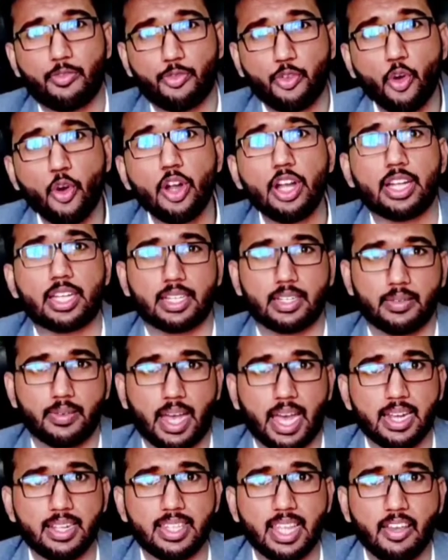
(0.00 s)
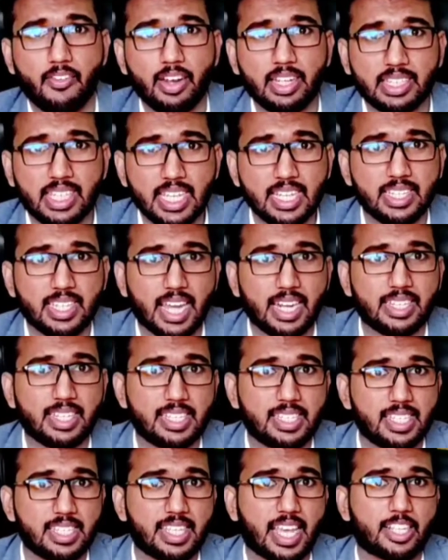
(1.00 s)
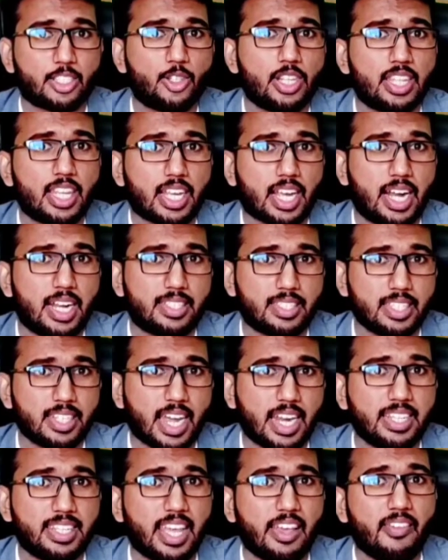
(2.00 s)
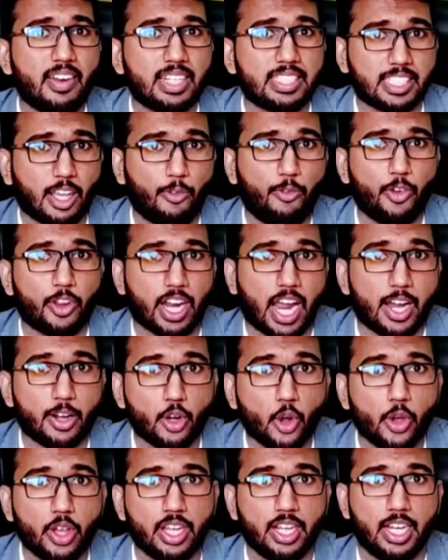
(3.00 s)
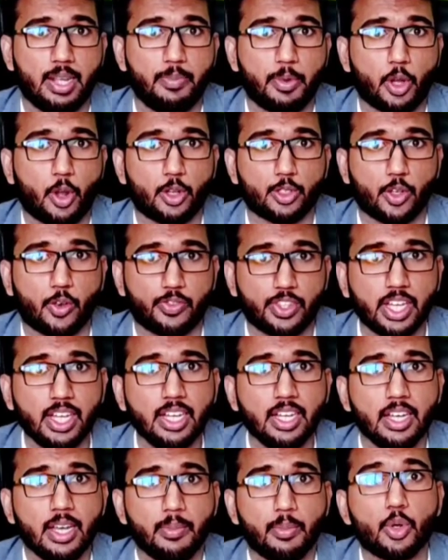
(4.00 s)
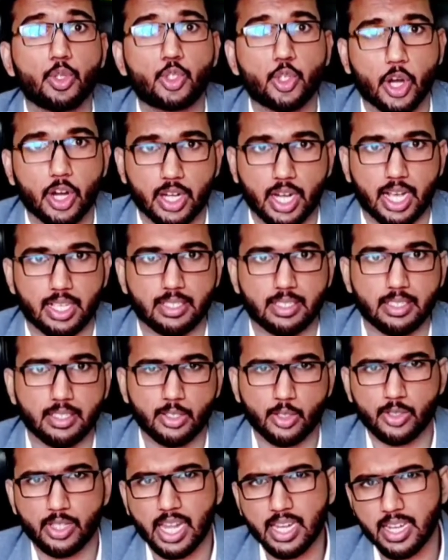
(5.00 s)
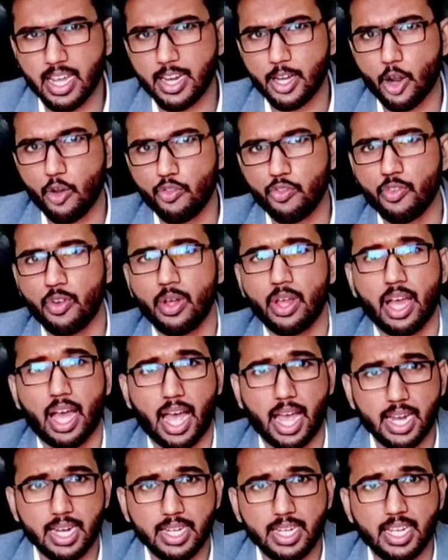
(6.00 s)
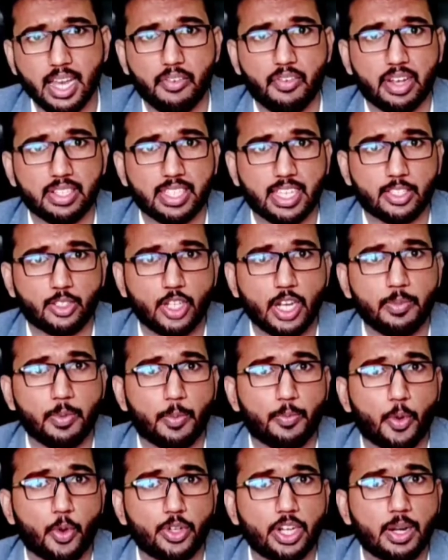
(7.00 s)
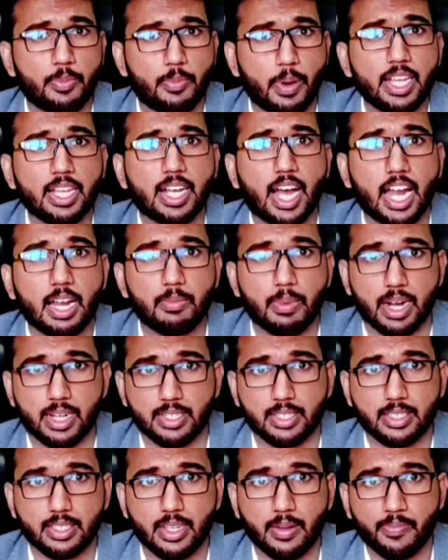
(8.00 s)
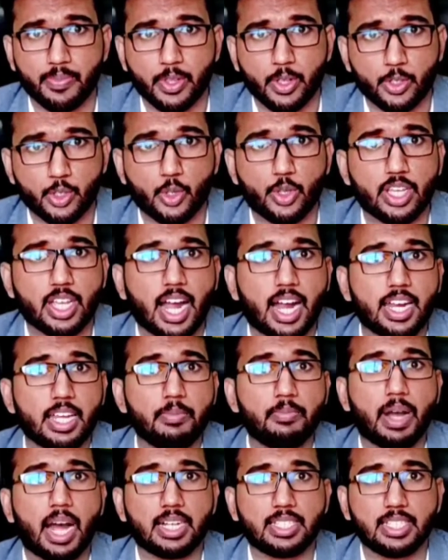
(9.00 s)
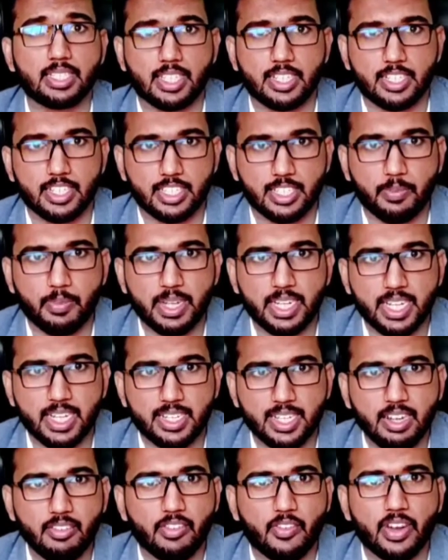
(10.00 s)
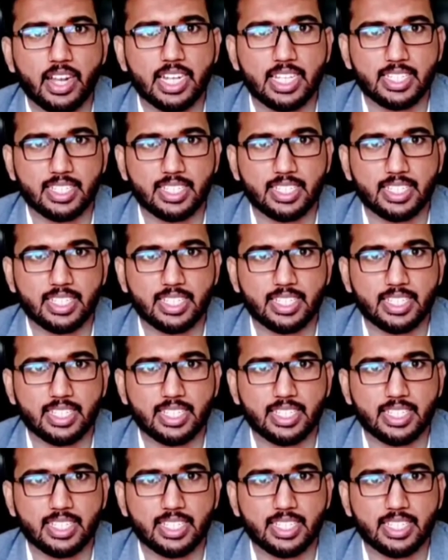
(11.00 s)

fooled, and they will think that this is actually the culture, and they will suffer unknowingly because of the bourgeois class. So that kind of idea was actually propounded by Karl Marx. So regarding Marxist criticism in detail, we will